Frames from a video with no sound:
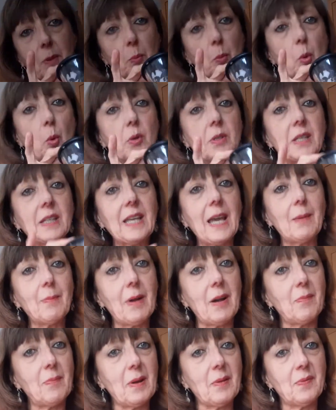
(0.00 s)
water came
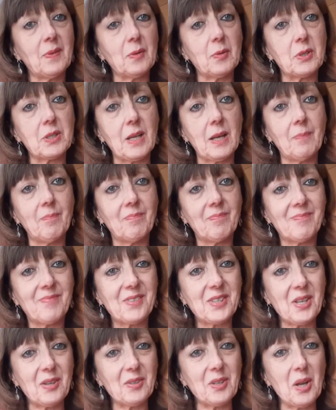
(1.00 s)
out of my filter,
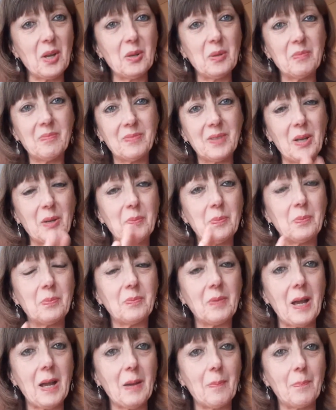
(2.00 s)
so no
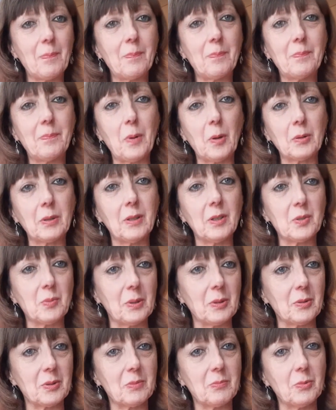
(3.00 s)

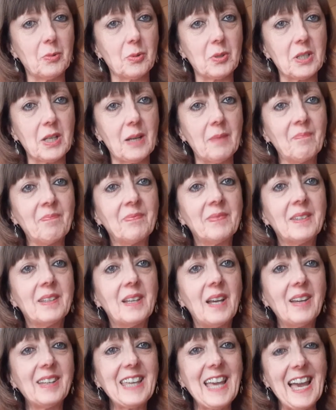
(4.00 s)
bottled water.
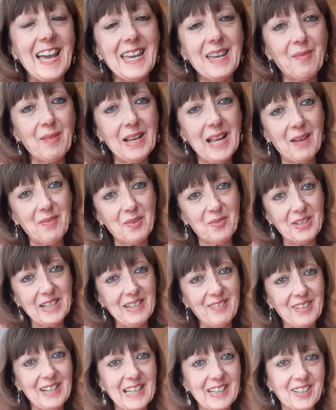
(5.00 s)
Okay, well, have a
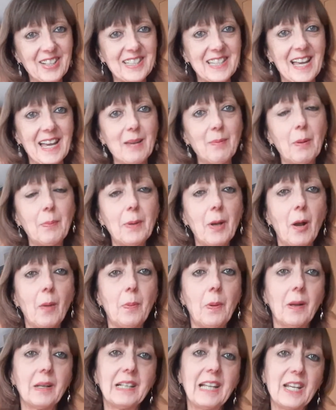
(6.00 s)
really, really good day. I'll probably
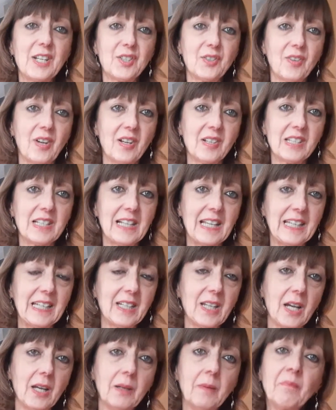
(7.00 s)
hop on later on to let you
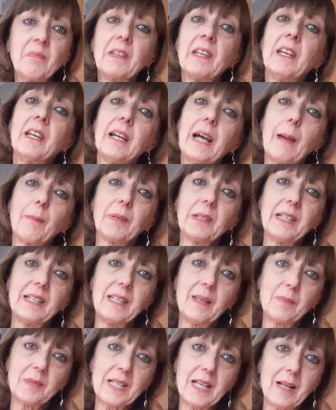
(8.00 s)
know. I'm going to
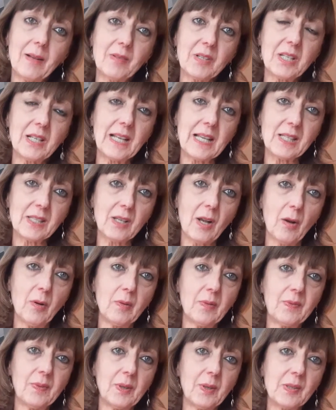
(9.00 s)
nip down to Leicester
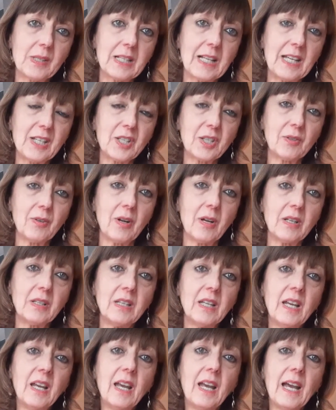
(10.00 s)
Whole Foods later
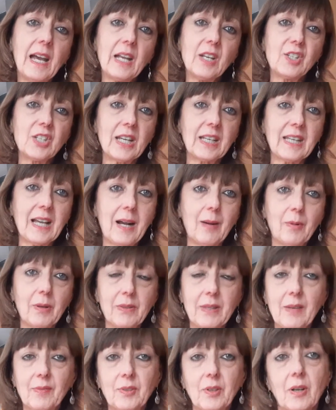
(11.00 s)
on and check out what
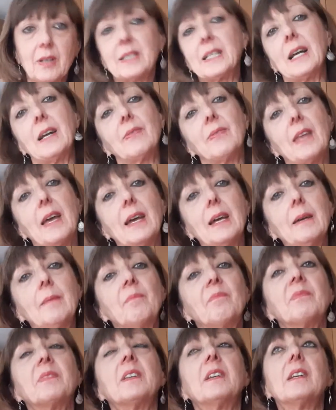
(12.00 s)
they've got down there.
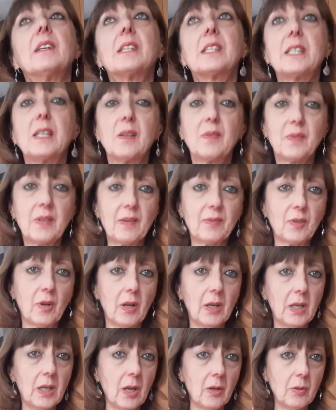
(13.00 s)
See if they've
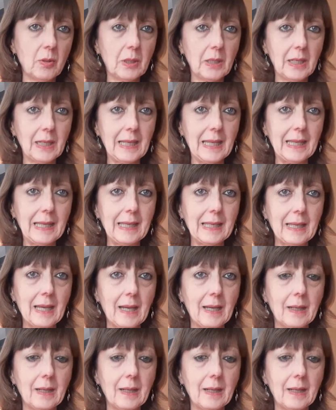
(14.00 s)
got locally